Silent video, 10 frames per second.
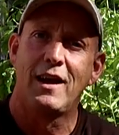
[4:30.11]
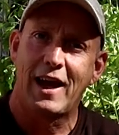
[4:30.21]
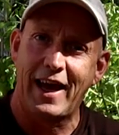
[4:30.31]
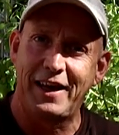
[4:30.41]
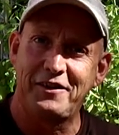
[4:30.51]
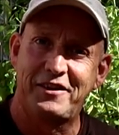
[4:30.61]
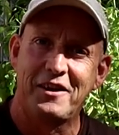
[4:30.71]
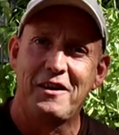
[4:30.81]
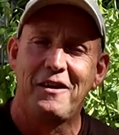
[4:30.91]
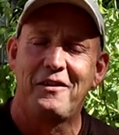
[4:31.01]
And
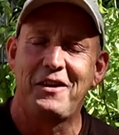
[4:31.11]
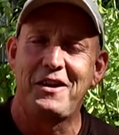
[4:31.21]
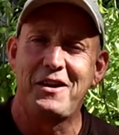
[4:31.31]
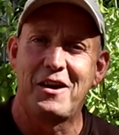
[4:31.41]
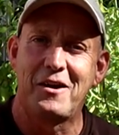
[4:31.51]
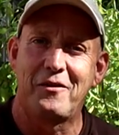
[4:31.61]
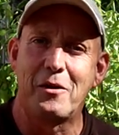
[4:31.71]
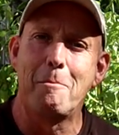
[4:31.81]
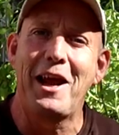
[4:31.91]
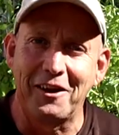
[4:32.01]
the, uh, the
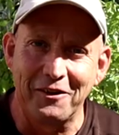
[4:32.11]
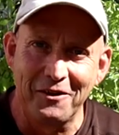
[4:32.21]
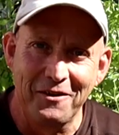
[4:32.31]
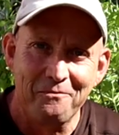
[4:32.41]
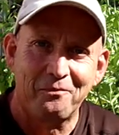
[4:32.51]
melon